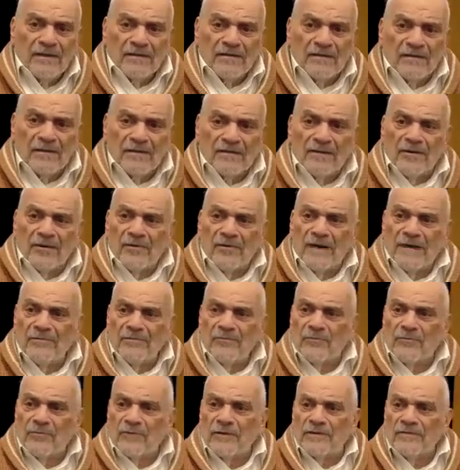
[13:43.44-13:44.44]
go out
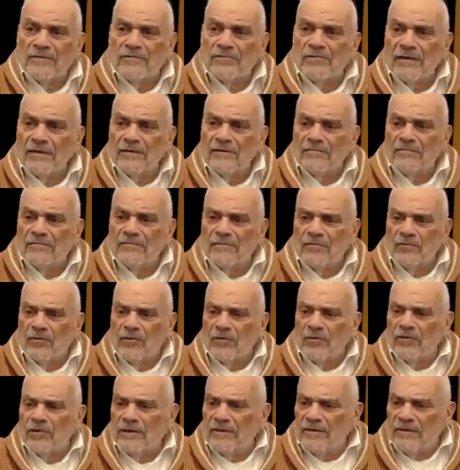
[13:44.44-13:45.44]
with great
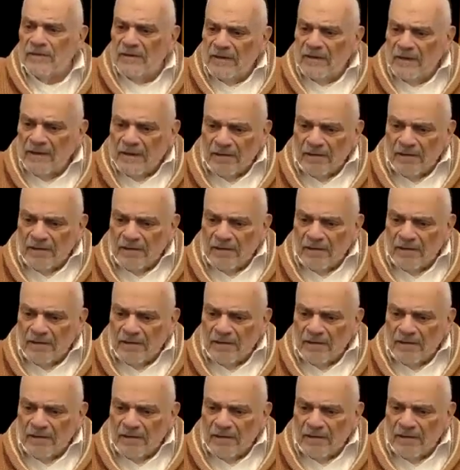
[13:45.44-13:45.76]
reward.